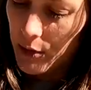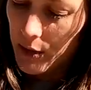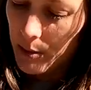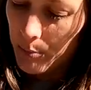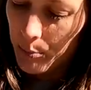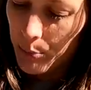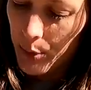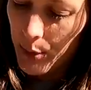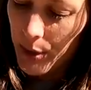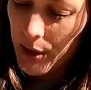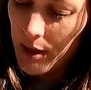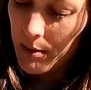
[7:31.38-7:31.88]
you
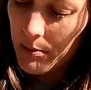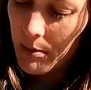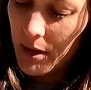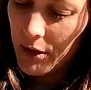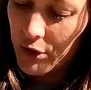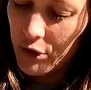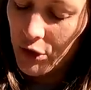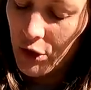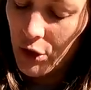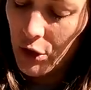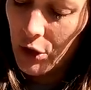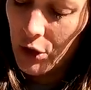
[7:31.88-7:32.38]
can pretty
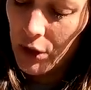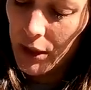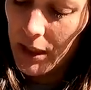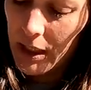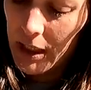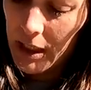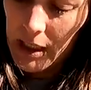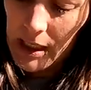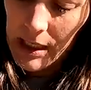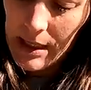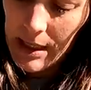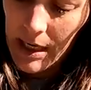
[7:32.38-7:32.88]
much cook
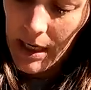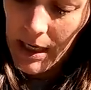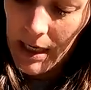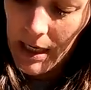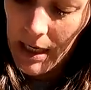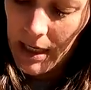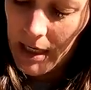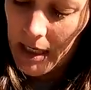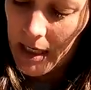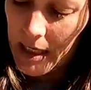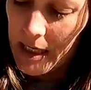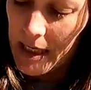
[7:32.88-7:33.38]
anything
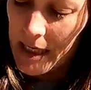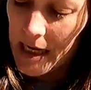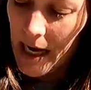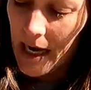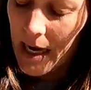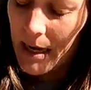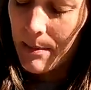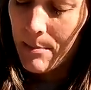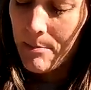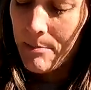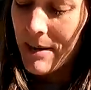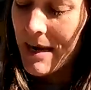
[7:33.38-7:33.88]
in, any
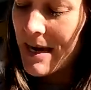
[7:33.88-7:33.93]
kind of